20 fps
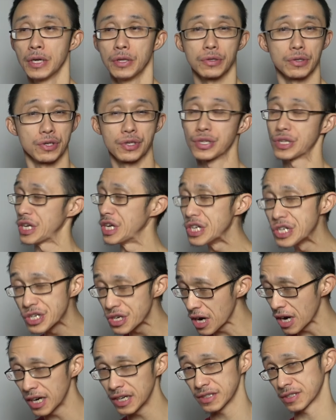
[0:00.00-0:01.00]
The
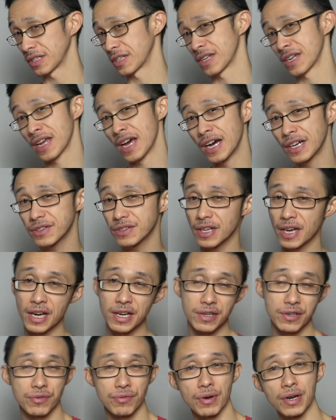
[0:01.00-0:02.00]
CGI is not
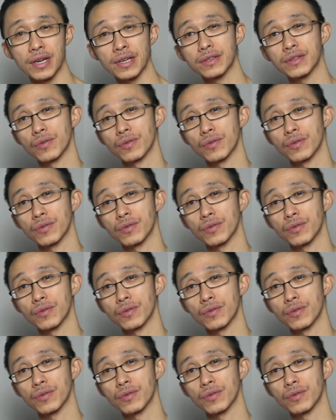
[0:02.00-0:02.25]
that great.